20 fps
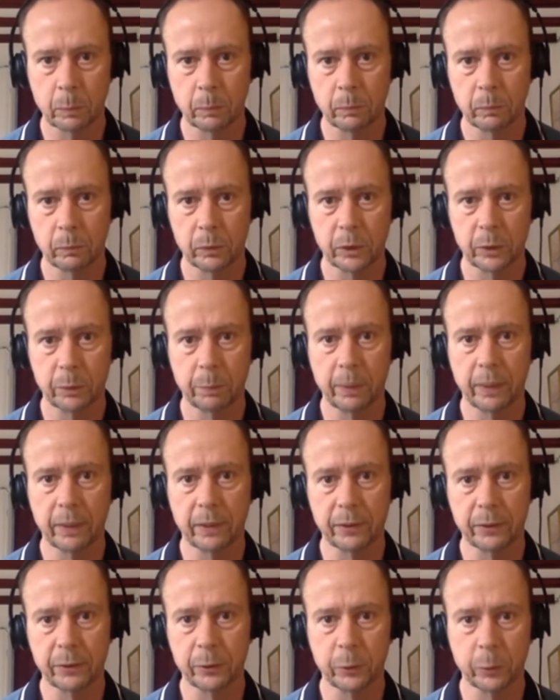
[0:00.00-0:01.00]
which
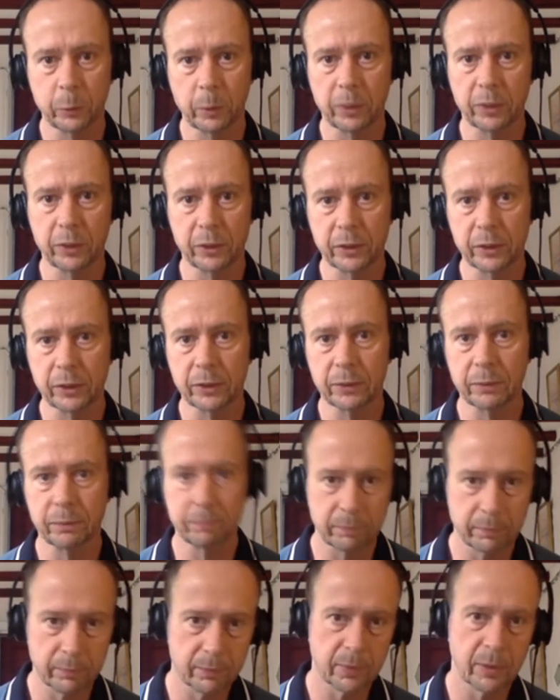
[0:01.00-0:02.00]
begs two questions.
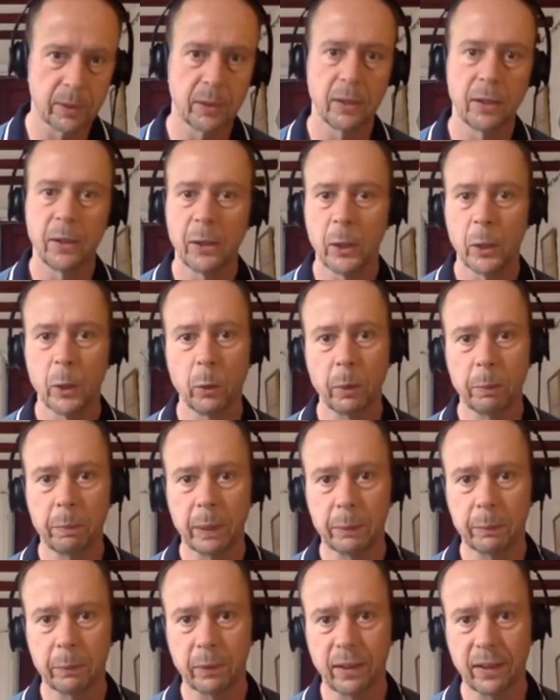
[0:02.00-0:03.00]
Who are
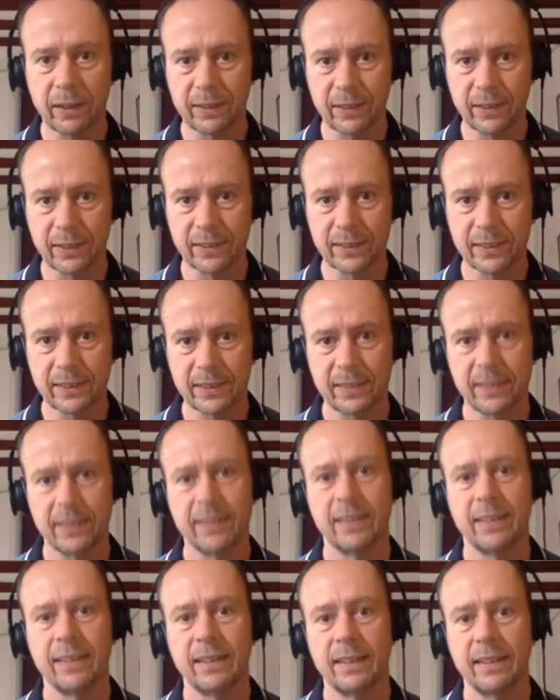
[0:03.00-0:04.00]
people like us?
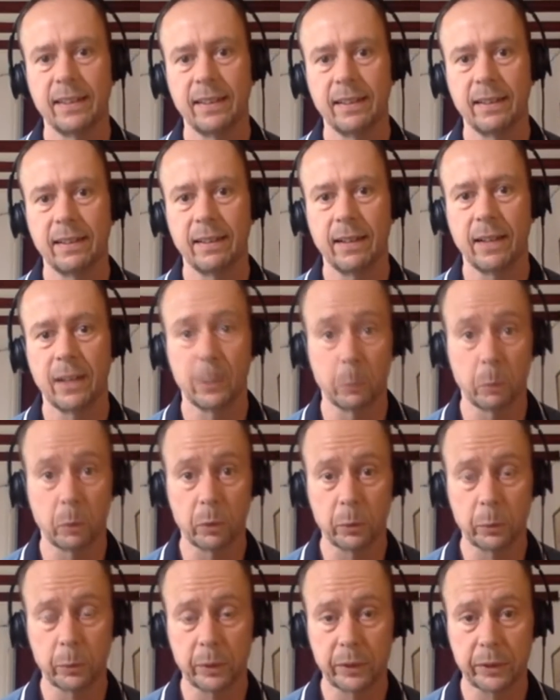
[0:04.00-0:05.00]
And what
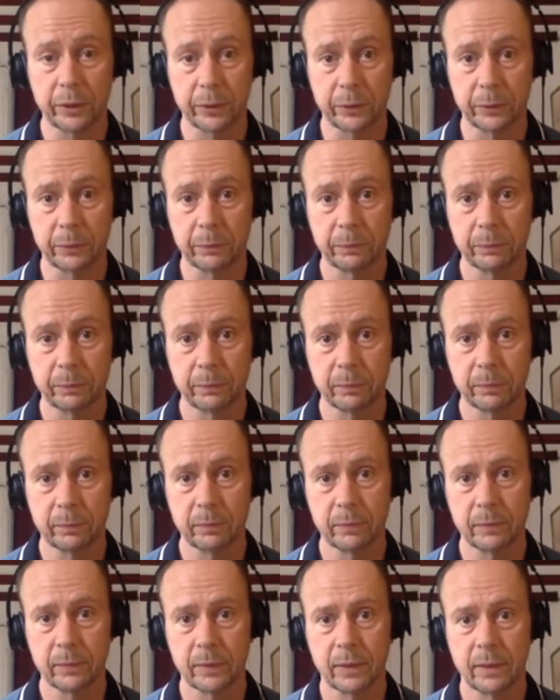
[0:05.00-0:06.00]
do we do?
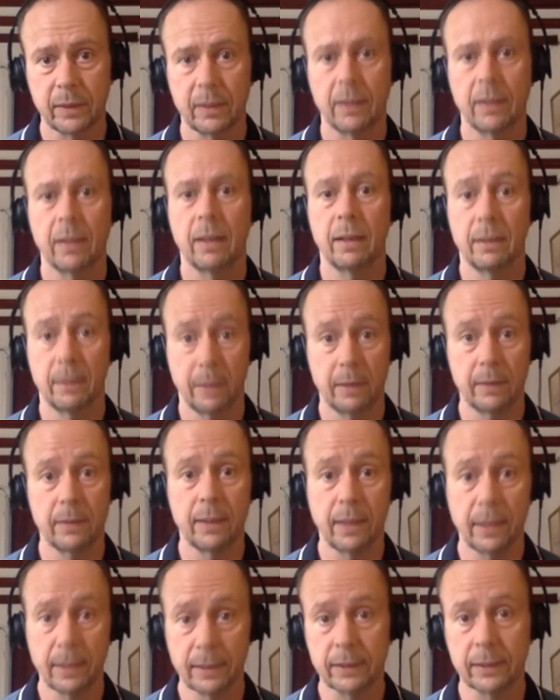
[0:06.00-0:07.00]
And
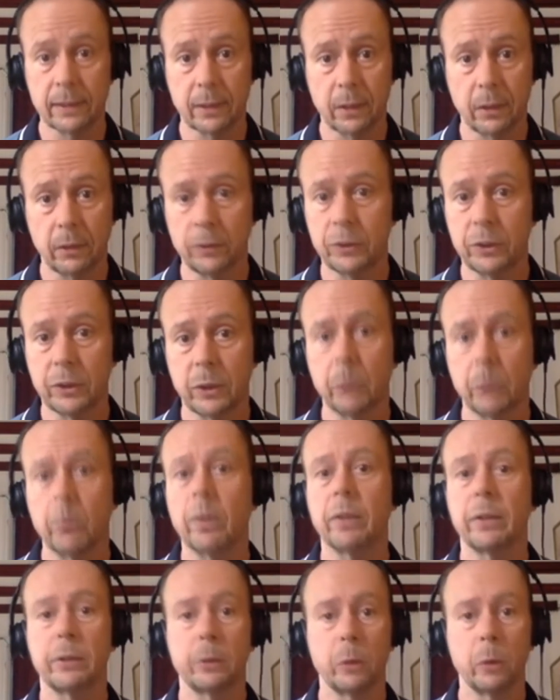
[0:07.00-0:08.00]
that is culture,
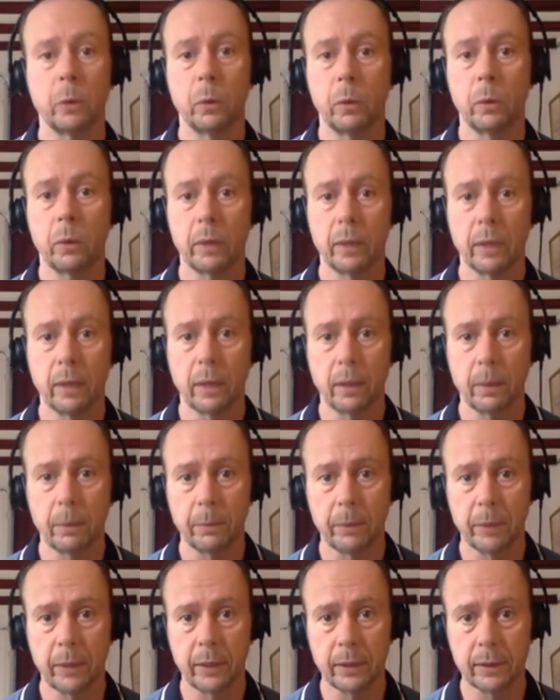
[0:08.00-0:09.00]
whether you're
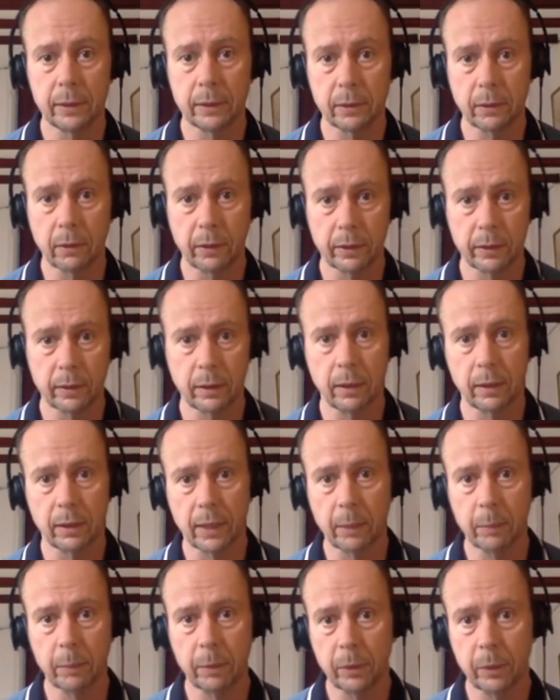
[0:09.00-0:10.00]
inside
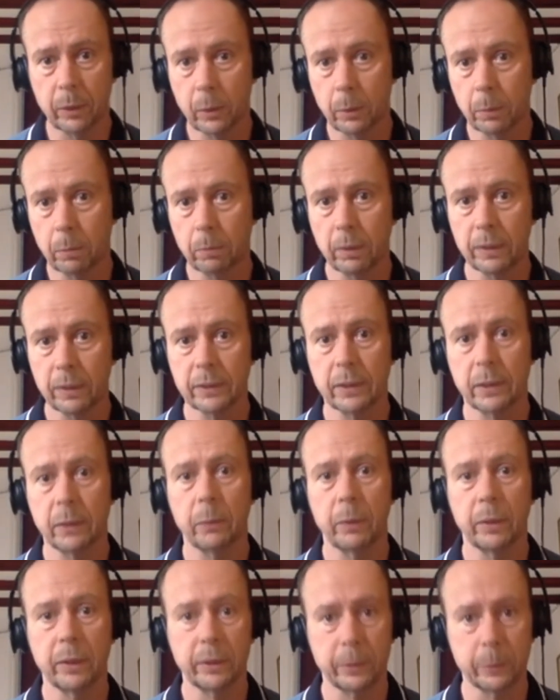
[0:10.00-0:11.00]
a gambling operator, whether